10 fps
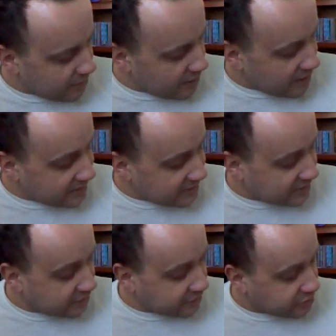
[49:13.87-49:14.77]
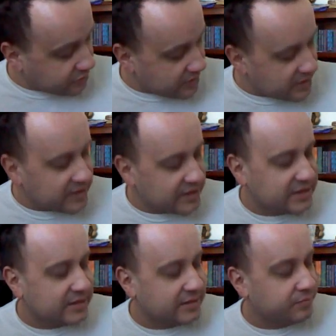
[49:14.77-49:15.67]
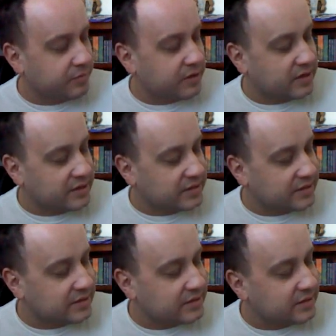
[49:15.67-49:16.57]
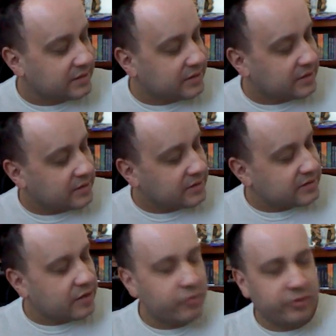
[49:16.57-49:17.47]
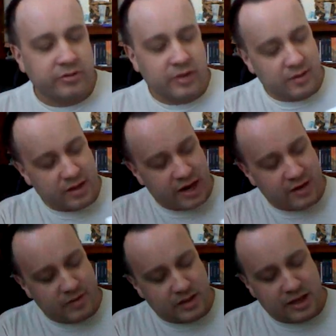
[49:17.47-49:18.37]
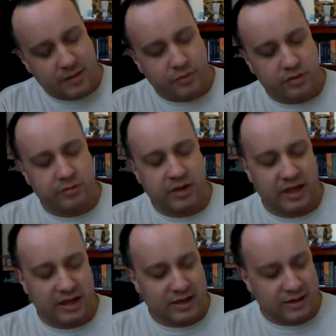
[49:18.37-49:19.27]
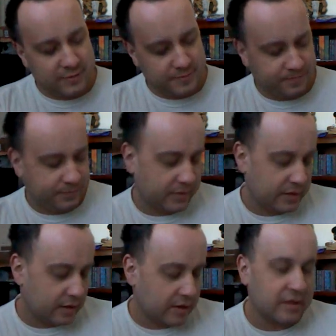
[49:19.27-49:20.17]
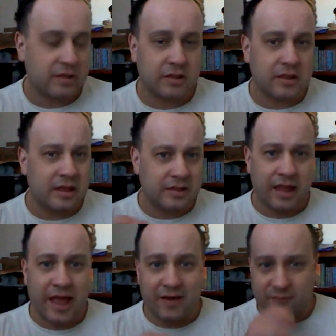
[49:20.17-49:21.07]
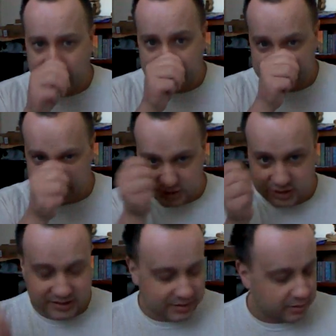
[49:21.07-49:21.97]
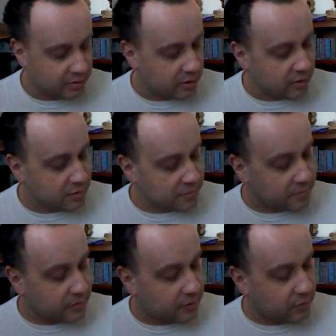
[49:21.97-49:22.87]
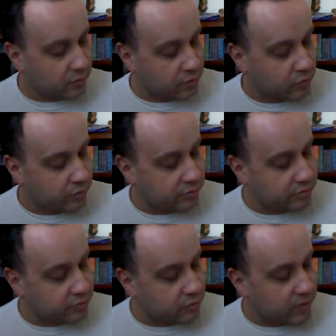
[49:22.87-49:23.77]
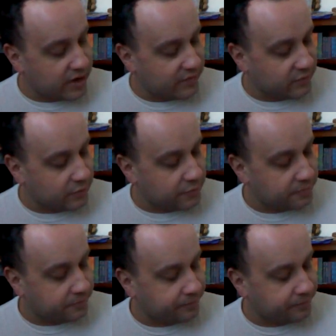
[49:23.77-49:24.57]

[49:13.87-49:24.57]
I got discouraged with this because somewhere I kind of messed up with her hand, because it does half cross stitches or quarter or whatever,